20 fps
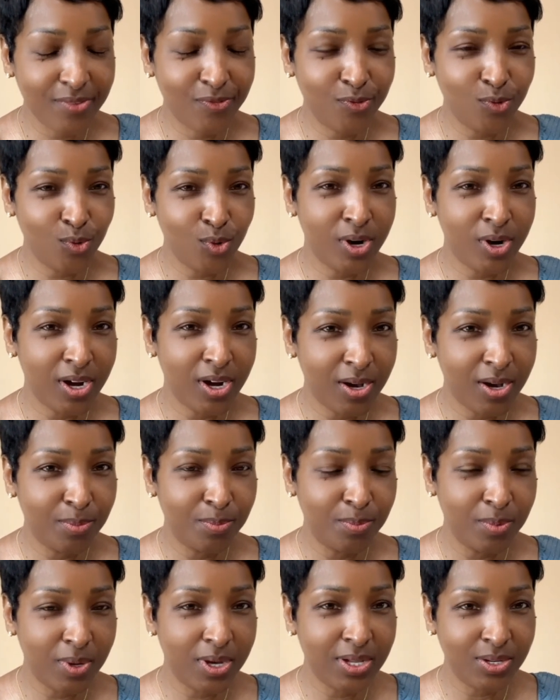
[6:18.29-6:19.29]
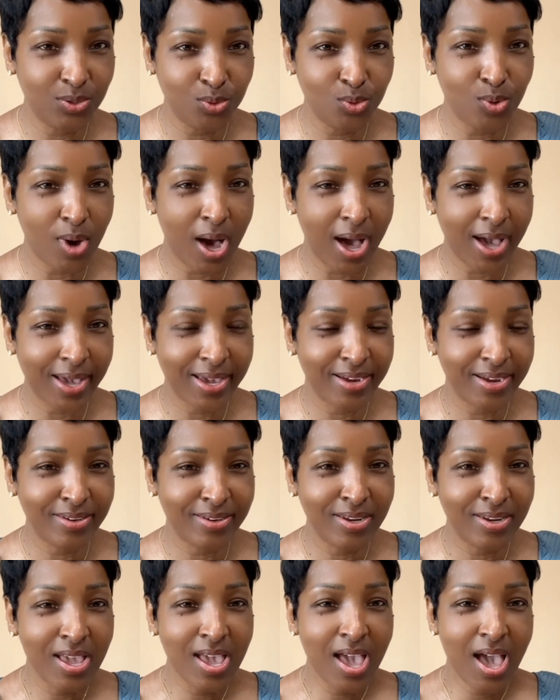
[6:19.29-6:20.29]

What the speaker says: for a new iron.